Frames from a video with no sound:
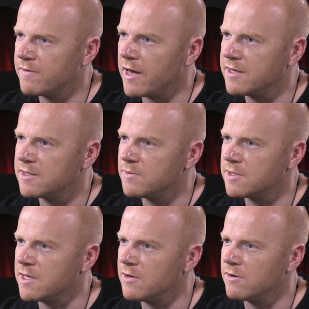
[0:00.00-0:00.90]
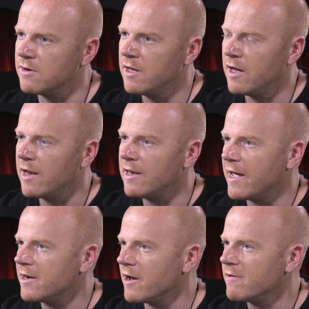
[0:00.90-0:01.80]
of that intimacy, or a
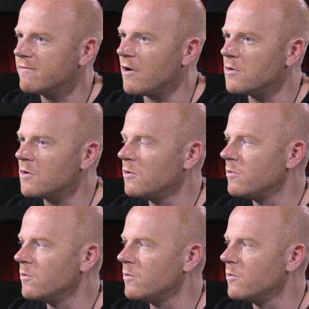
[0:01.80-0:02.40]
late night phone call